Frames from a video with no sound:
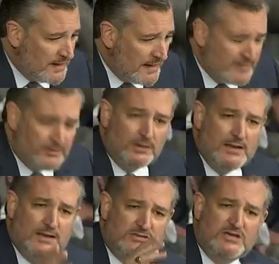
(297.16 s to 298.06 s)
that either.
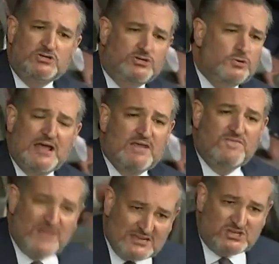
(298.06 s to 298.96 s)
did you
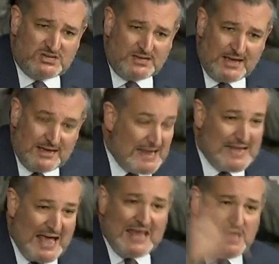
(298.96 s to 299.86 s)
investigate
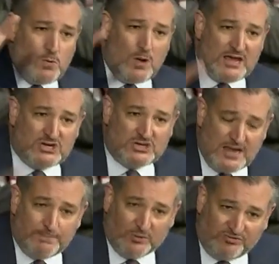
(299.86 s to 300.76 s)
in any way,
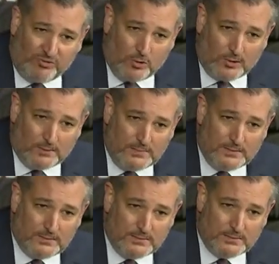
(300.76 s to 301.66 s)
shape, or form
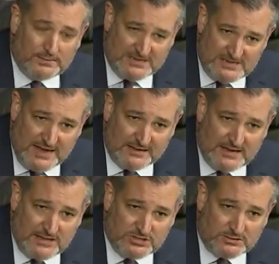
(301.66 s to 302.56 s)
these
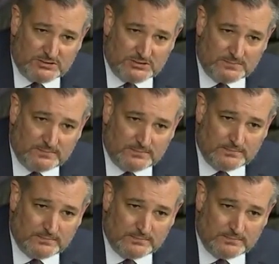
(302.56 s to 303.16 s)
allegations?